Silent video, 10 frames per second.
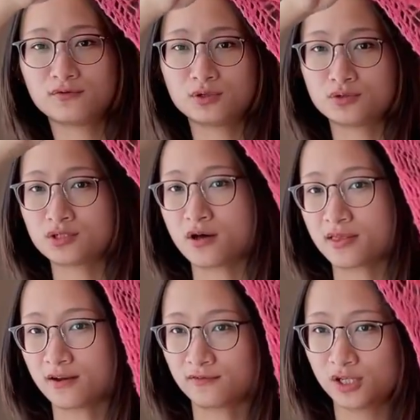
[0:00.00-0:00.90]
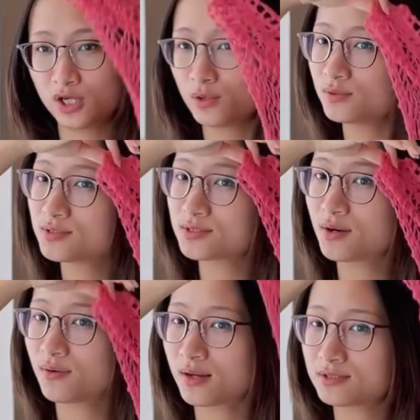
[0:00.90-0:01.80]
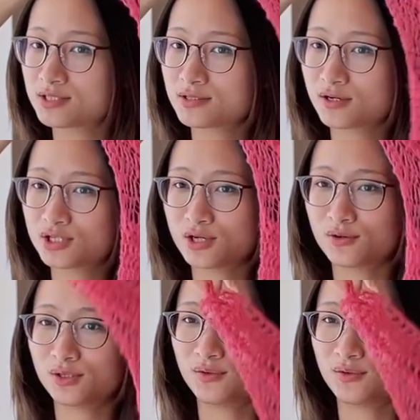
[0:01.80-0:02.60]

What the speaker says: if you saw that video, so I'm just gonna show